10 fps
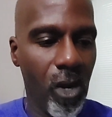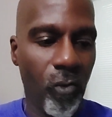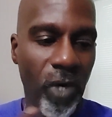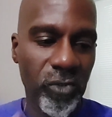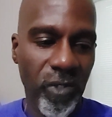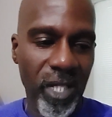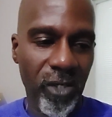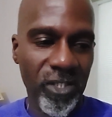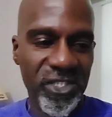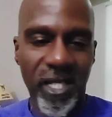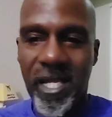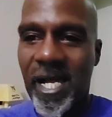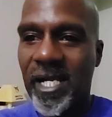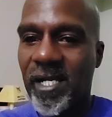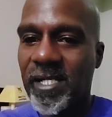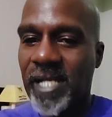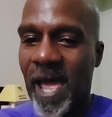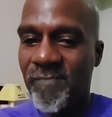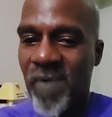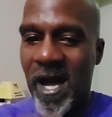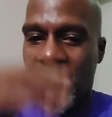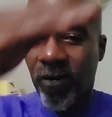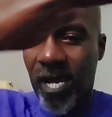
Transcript: Once we click on select, that file,